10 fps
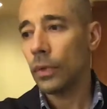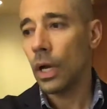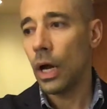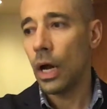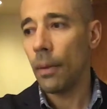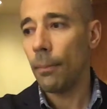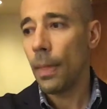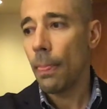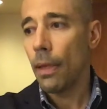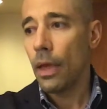
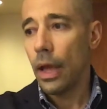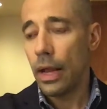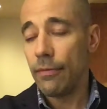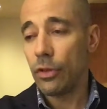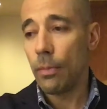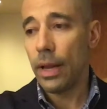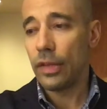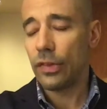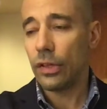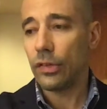And even though
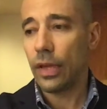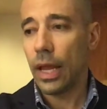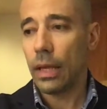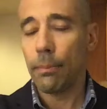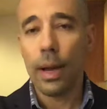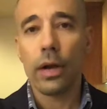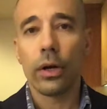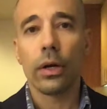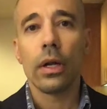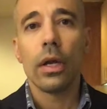medicine is getting
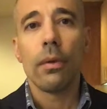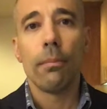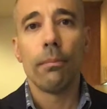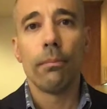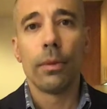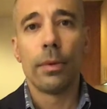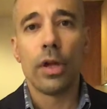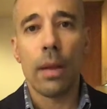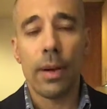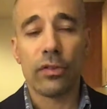better
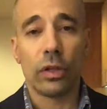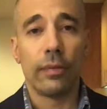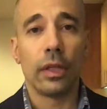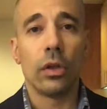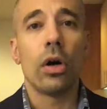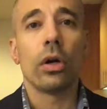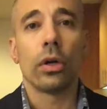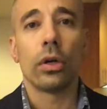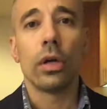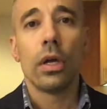and pets are living
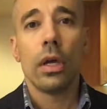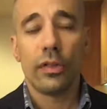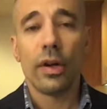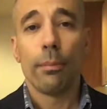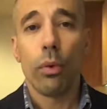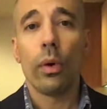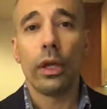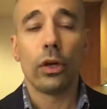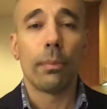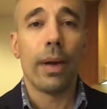longer, at some
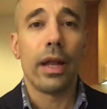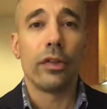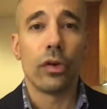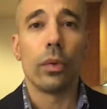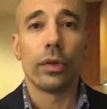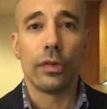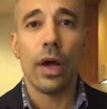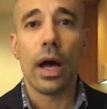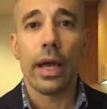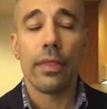point your pet is going to
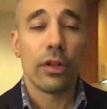die.